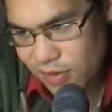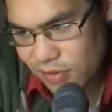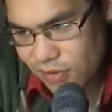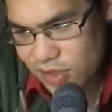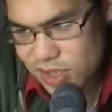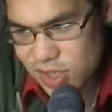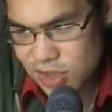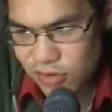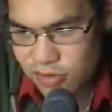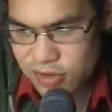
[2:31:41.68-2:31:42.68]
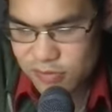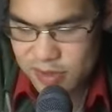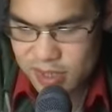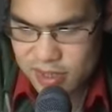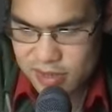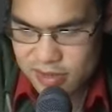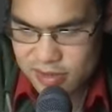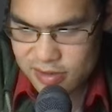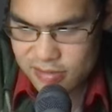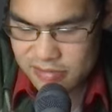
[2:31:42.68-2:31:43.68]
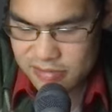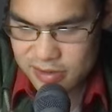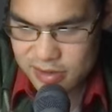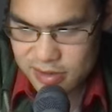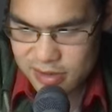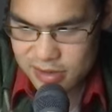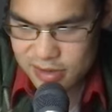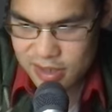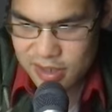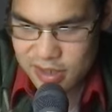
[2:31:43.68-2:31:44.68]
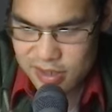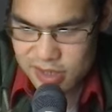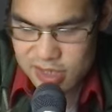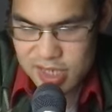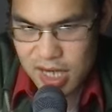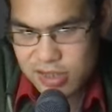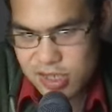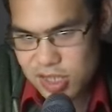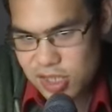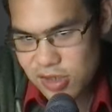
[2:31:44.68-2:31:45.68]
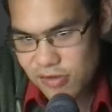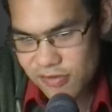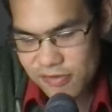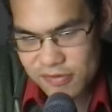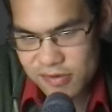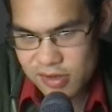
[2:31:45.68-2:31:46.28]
or is it going to be the the scarcity of